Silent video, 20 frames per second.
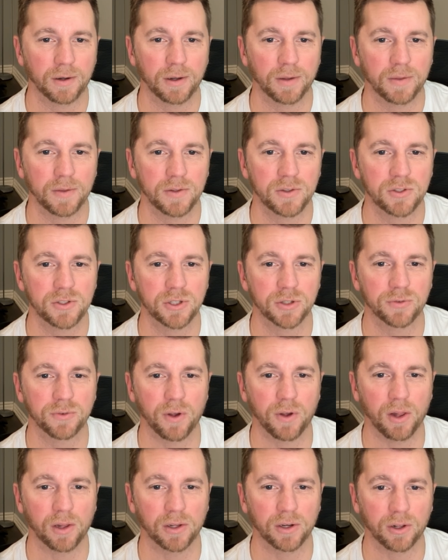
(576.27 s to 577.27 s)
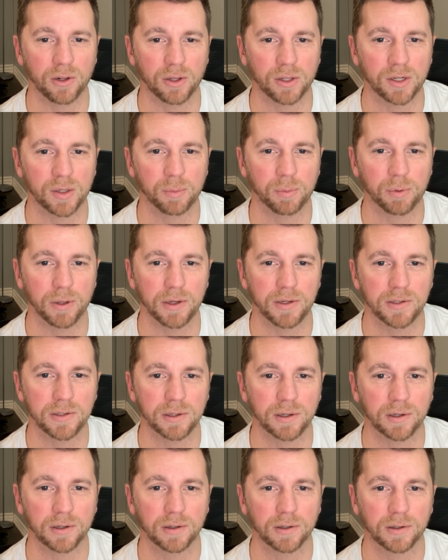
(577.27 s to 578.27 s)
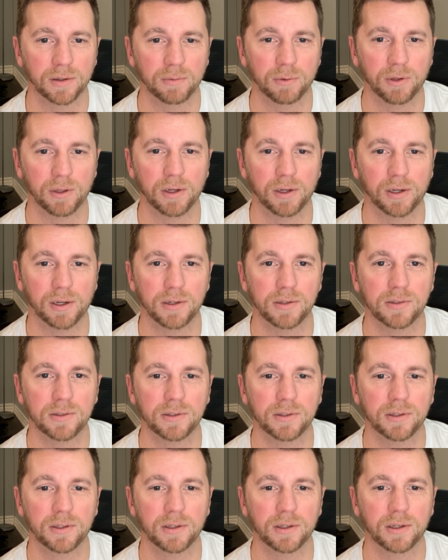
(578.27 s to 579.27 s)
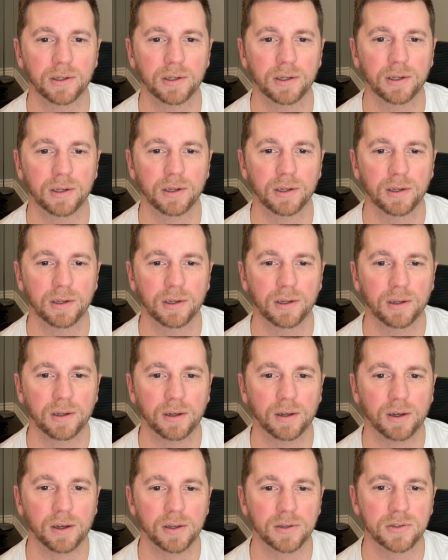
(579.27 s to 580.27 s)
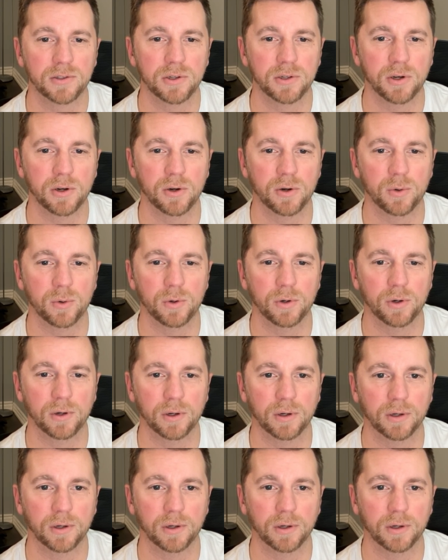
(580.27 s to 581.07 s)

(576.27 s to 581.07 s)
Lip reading: This is just falling all into place here. Really nice. Snow.